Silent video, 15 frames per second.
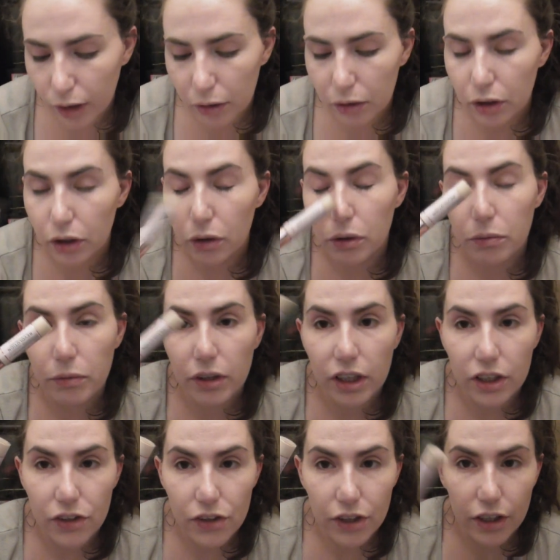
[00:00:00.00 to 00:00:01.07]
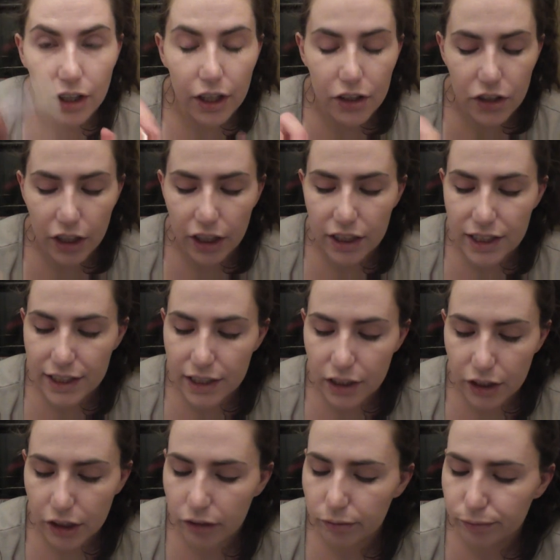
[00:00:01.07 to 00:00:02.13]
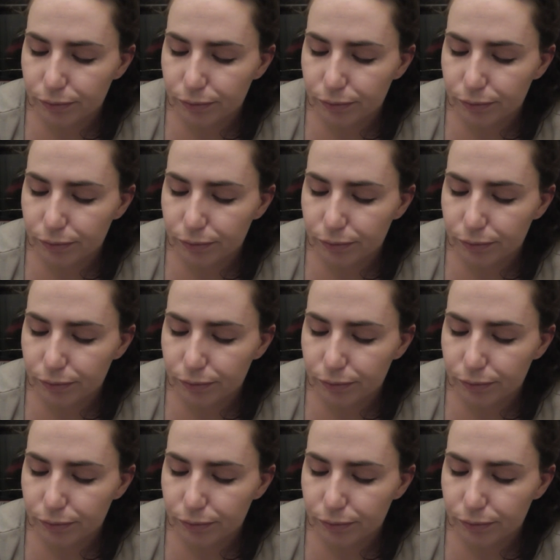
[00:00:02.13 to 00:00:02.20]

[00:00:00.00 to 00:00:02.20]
gonna go in with the Conceal and Hydrate Concealer.